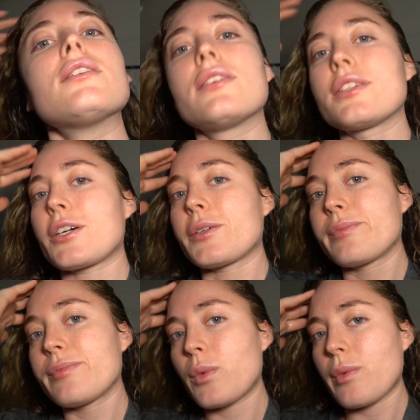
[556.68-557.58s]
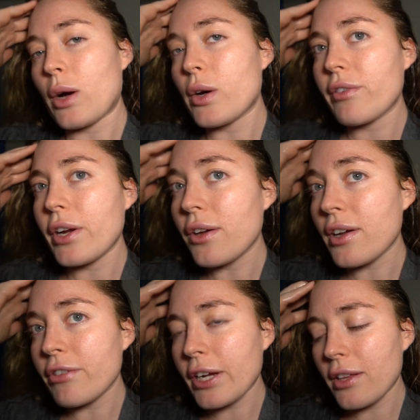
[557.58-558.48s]
So, however you
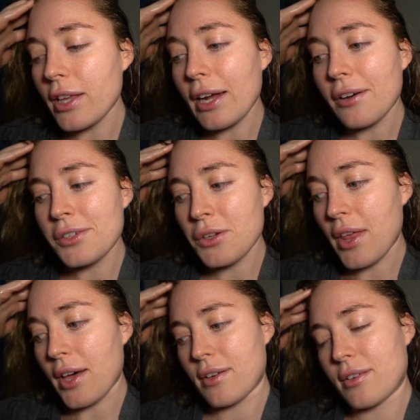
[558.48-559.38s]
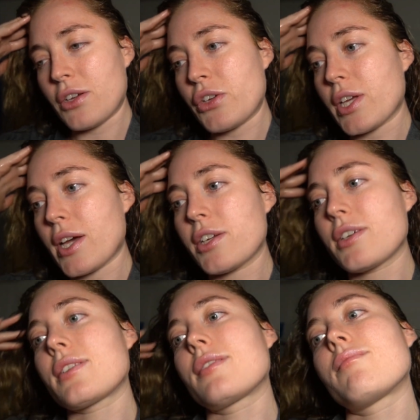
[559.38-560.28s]
can figure that out, do that. Usually I
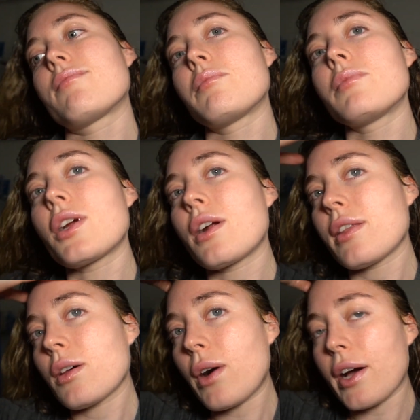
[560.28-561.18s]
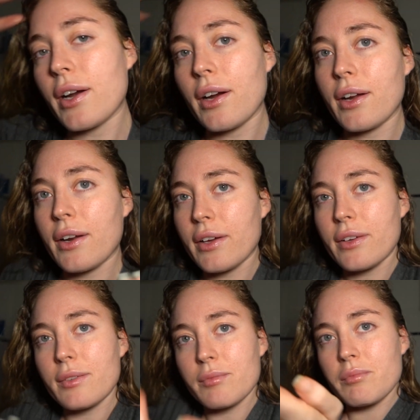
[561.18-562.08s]
just turn on the water and I
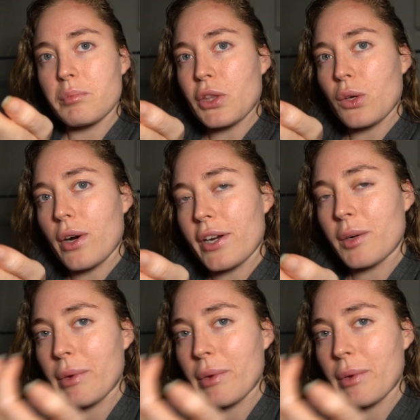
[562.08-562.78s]
put the water in